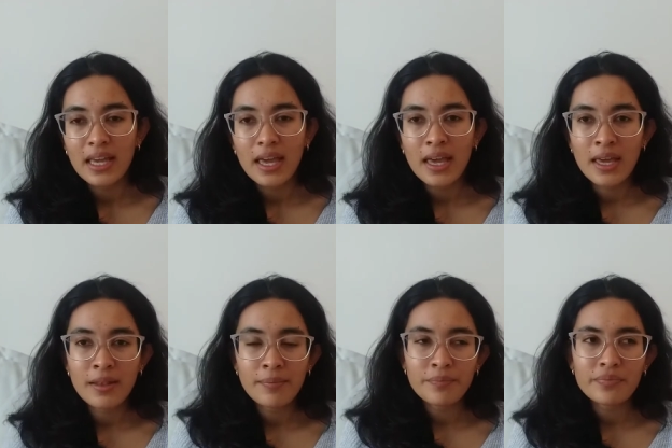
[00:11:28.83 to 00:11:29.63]

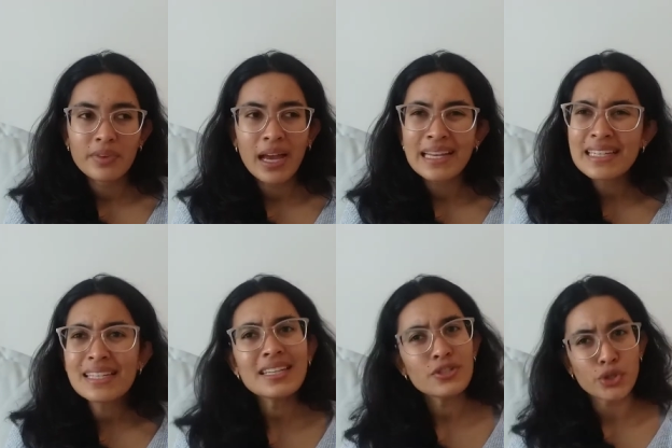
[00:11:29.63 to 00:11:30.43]
And I
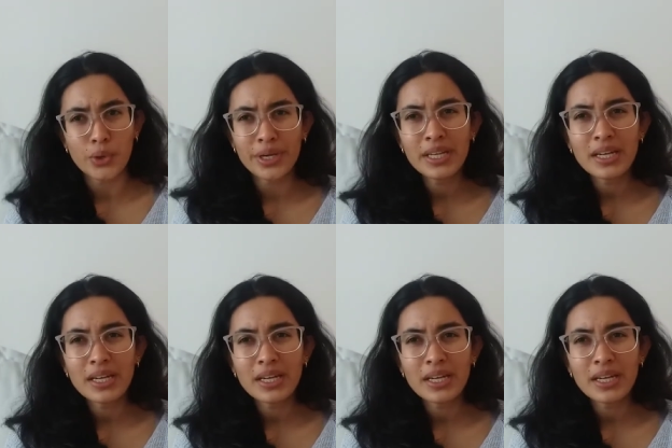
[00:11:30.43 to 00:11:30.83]
did enjoy it.